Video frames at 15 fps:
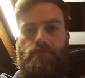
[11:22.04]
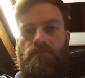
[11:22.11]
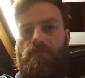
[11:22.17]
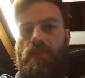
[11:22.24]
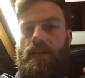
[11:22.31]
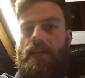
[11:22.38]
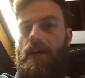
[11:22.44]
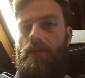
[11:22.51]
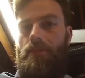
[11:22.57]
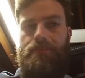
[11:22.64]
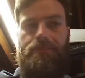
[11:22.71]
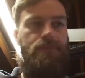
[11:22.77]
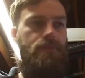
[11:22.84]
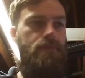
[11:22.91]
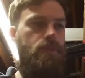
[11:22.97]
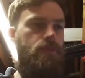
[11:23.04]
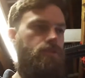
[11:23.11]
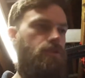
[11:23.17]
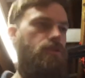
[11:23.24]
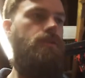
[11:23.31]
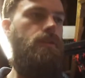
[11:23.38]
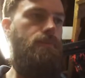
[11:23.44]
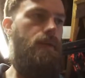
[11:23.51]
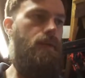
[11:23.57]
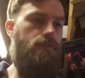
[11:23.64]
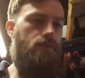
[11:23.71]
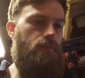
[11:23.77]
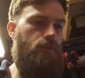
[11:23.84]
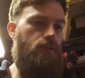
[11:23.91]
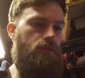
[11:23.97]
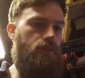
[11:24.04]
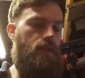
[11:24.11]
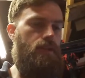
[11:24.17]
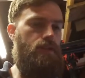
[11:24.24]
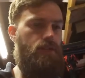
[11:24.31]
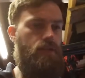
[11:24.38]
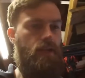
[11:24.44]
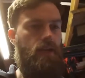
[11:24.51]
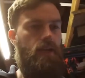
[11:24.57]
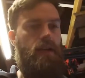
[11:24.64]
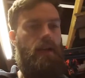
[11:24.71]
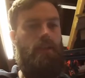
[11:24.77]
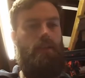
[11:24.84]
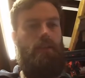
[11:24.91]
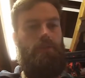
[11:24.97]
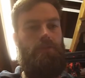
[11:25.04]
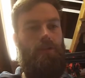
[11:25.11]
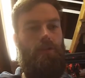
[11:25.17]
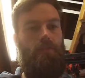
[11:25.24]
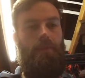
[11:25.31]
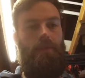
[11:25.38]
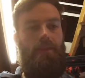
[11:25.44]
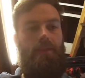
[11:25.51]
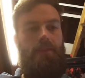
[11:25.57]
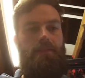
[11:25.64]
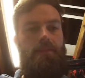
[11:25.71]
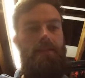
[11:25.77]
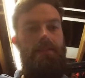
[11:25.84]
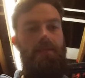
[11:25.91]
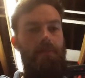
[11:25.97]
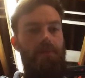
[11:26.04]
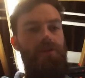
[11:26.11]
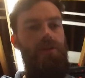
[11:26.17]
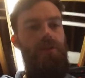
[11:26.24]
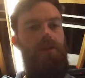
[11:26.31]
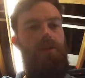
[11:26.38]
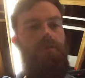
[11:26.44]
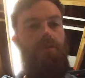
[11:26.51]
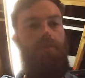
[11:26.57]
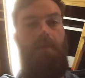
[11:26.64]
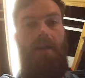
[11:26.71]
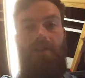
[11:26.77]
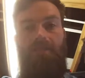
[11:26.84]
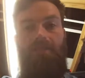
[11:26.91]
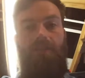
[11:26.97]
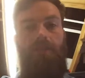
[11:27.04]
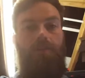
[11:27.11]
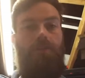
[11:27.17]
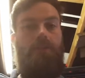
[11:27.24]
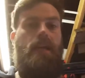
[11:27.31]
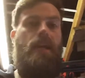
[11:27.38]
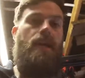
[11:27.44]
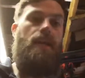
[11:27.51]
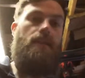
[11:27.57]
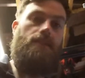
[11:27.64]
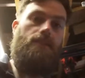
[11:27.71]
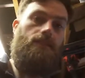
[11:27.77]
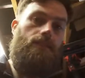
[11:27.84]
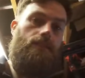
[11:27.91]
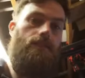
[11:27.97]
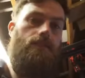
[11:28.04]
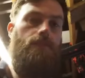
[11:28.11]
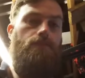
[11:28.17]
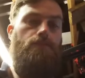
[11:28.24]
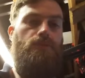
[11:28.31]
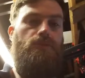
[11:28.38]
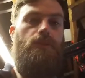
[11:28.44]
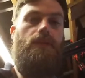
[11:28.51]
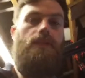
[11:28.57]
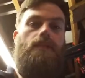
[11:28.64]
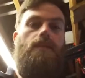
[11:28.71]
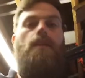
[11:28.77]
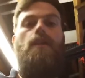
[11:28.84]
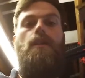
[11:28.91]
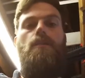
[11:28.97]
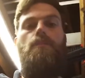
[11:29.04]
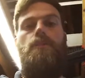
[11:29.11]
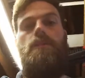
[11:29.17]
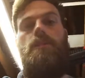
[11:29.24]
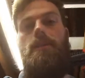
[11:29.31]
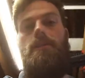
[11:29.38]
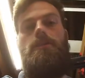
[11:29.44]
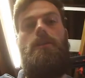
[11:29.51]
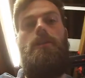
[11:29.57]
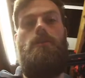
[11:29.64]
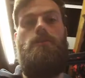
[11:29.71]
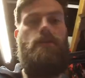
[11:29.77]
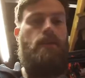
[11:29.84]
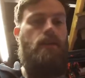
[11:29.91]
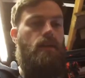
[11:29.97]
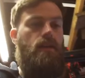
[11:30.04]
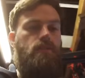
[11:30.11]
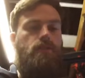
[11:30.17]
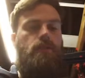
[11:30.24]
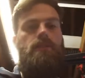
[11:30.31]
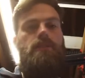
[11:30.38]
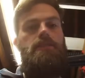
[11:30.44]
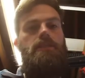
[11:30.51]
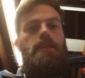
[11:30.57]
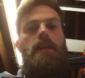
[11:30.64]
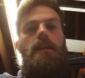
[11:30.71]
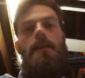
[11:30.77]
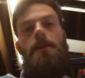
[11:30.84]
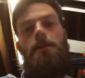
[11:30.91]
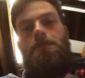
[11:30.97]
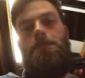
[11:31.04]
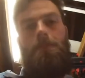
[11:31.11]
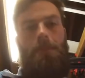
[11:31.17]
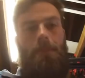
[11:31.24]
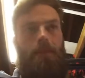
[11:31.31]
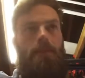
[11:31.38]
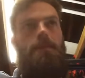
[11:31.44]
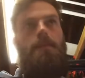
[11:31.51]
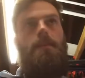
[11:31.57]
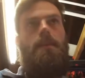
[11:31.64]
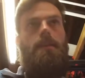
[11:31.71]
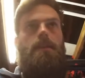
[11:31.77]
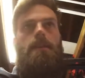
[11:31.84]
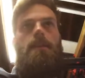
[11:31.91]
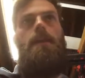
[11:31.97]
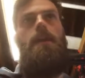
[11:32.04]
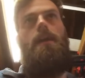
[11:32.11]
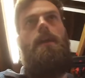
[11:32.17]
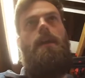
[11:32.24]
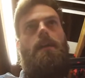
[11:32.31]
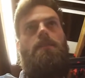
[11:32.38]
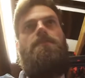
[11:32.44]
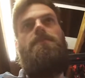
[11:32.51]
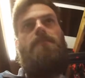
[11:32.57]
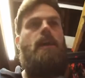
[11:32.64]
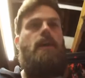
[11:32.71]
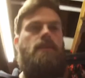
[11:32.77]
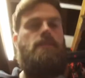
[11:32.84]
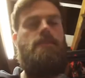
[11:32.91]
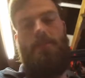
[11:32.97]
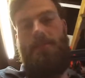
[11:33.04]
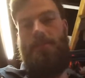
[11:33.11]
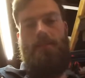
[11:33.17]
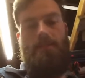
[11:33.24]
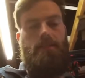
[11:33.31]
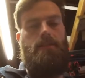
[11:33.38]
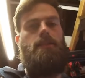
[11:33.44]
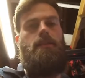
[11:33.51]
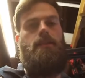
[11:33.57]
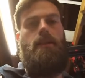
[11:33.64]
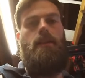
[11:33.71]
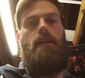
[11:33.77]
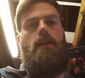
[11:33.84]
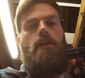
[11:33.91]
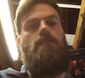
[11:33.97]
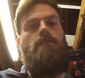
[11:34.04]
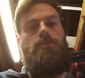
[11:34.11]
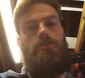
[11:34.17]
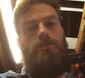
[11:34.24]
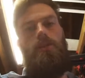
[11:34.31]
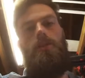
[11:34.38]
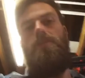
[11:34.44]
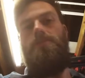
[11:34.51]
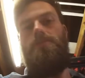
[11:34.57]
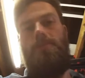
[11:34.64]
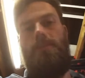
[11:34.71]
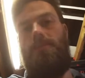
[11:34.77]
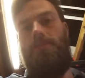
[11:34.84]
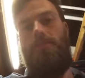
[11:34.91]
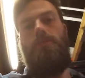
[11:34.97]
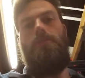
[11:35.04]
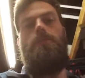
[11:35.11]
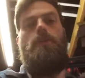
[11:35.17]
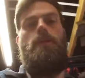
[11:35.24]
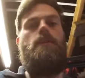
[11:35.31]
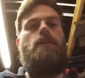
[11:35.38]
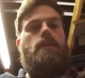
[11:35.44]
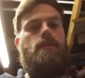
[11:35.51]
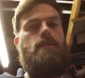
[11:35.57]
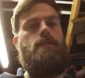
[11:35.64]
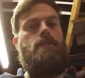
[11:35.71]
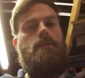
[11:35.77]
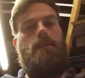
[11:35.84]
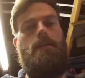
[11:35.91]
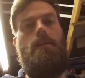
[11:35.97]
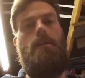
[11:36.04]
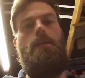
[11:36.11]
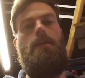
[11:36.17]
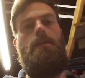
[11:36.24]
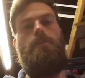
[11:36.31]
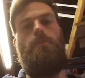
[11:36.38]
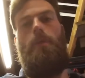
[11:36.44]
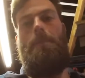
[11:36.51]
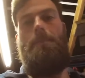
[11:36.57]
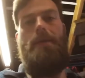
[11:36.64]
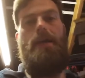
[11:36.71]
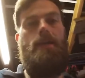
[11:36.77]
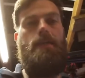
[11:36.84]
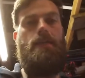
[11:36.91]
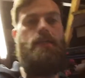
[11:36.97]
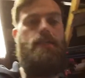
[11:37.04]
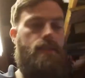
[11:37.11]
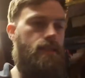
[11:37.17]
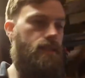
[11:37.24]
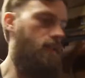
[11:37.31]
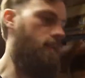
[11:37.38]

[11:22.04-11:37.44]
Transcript: readout. It's just going to mount on my dash, and that will tell me the intake temperature of the manifold and between the carb and the charger, so I can see the effect of the charger and the cooler as one package.